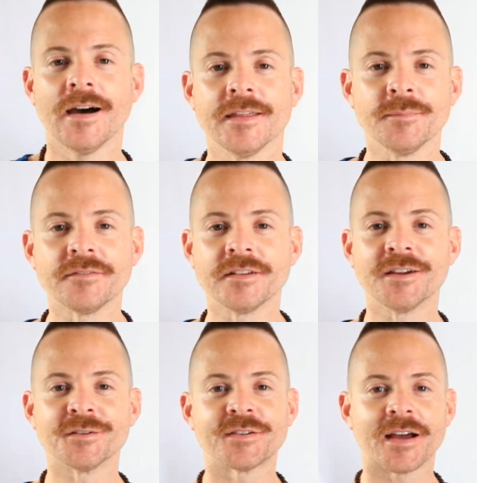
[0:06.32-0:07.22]
Hi there, Bevan
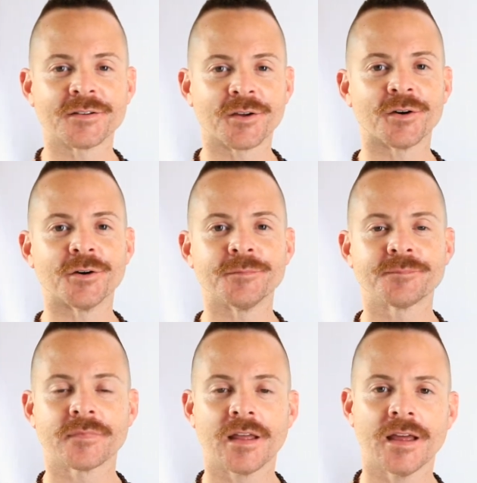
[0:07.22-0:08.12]
here at Sharp & Co.
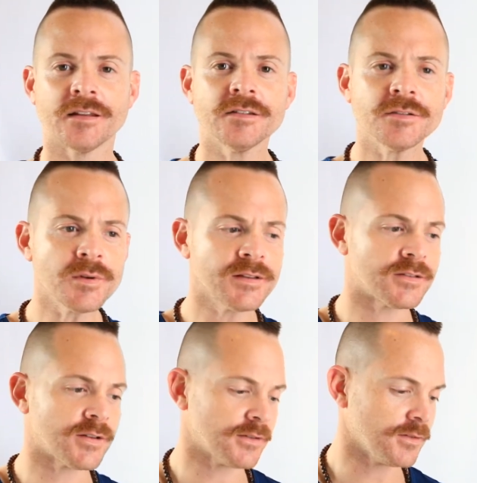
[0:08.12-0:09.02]
And just wanted
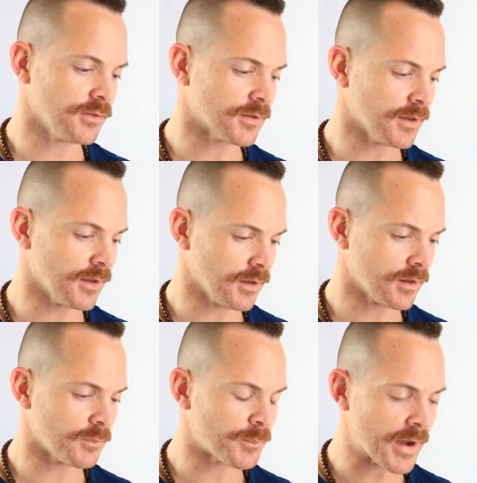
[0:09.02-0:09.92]
to chat to you
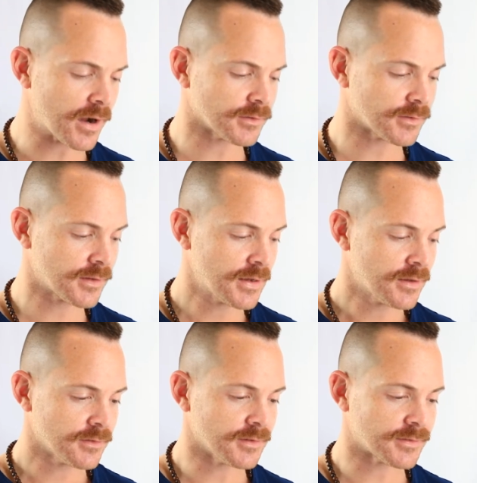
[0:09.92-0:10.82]
today about
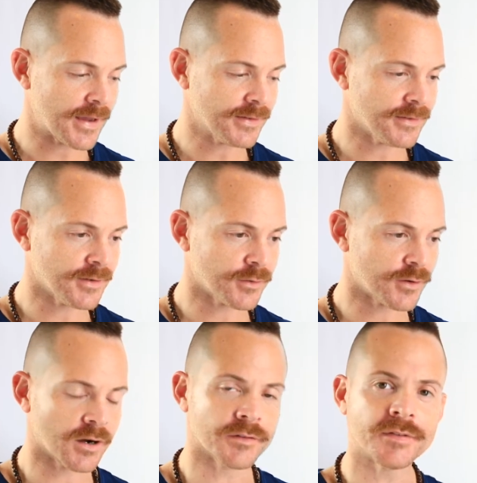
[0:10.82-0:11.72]
this
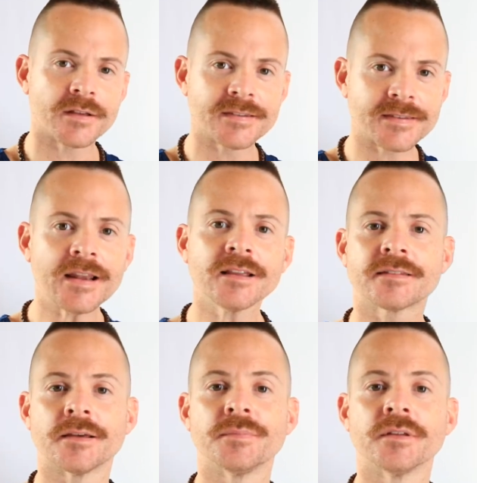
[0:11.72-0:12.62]
idea of selling
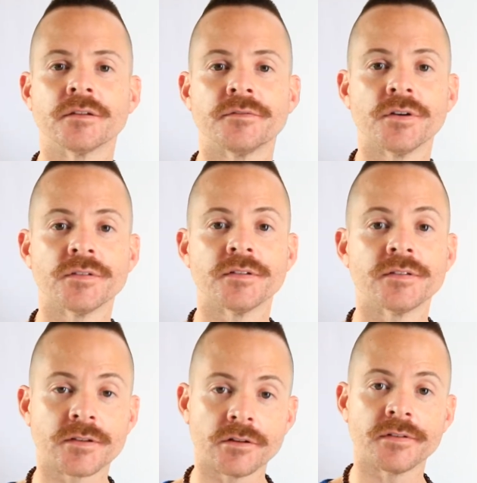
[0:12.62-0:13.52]
something
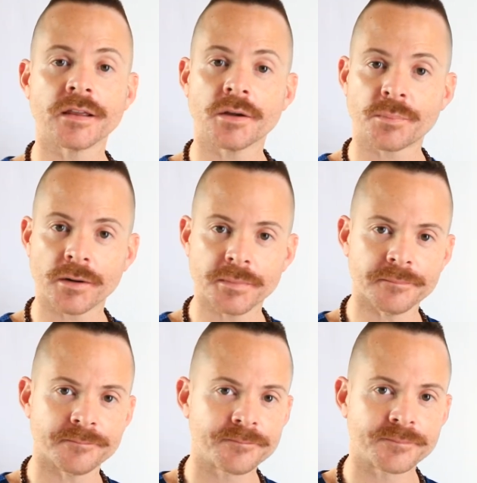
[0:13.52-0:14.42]
versus solving a
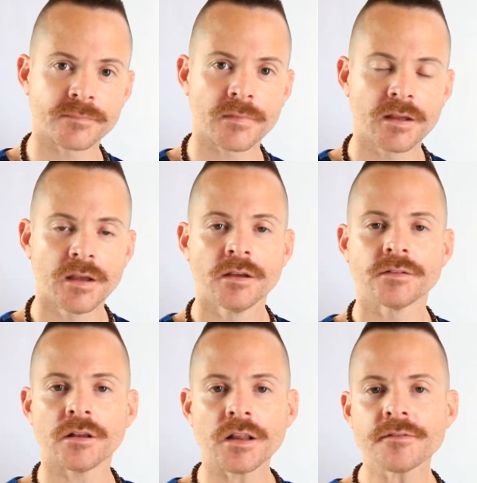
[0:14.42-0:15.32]
problem.
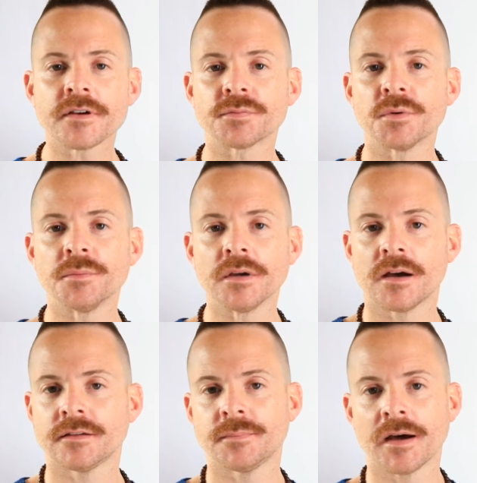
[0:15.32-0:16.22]
So a lot of us, when we
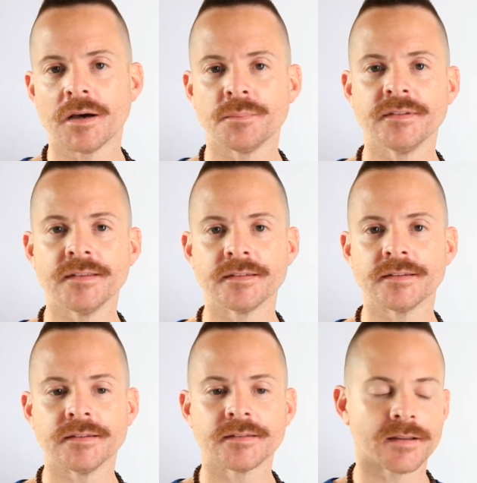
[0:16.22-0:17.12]
ask about our
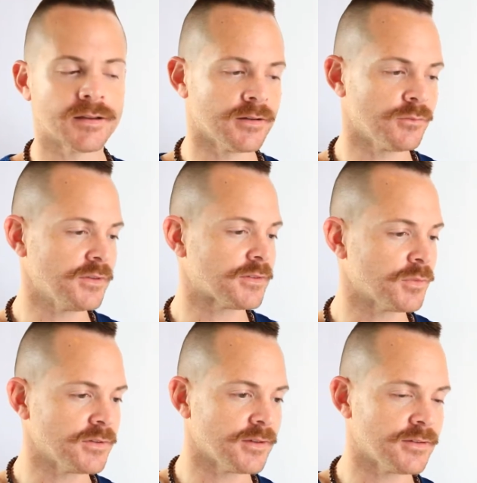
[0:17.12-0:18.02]
businesses, when
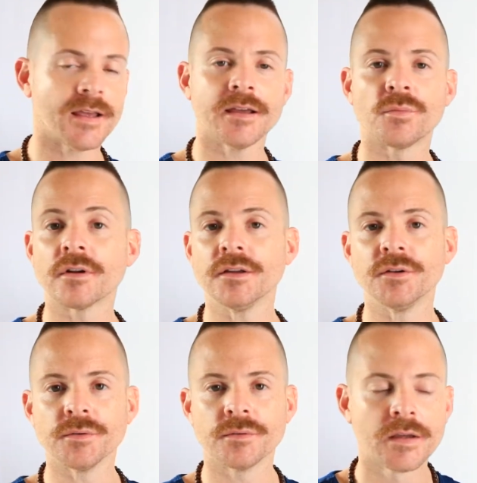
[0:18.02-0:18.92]
someone says, hey, what
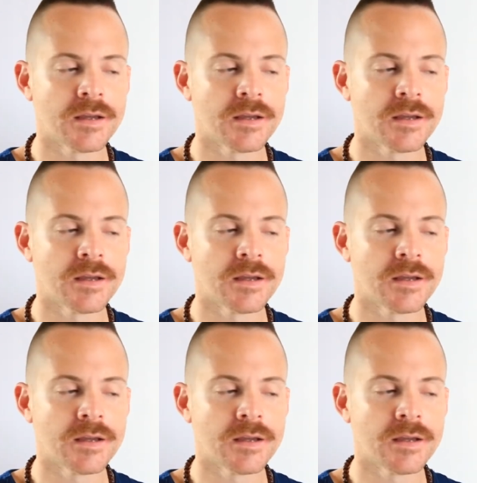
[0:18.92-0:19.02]
do?